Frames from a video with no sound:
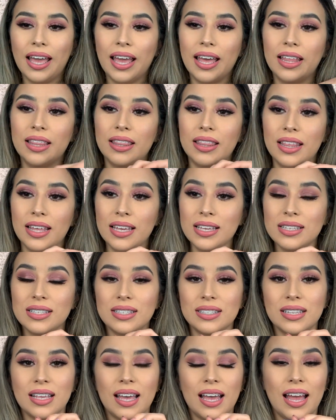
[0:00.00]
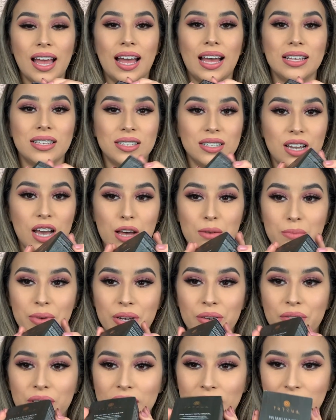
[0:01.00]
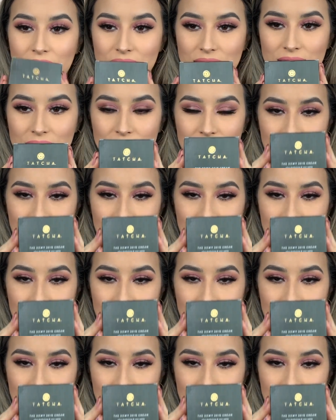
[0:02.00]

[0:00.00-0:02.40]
And this has not been released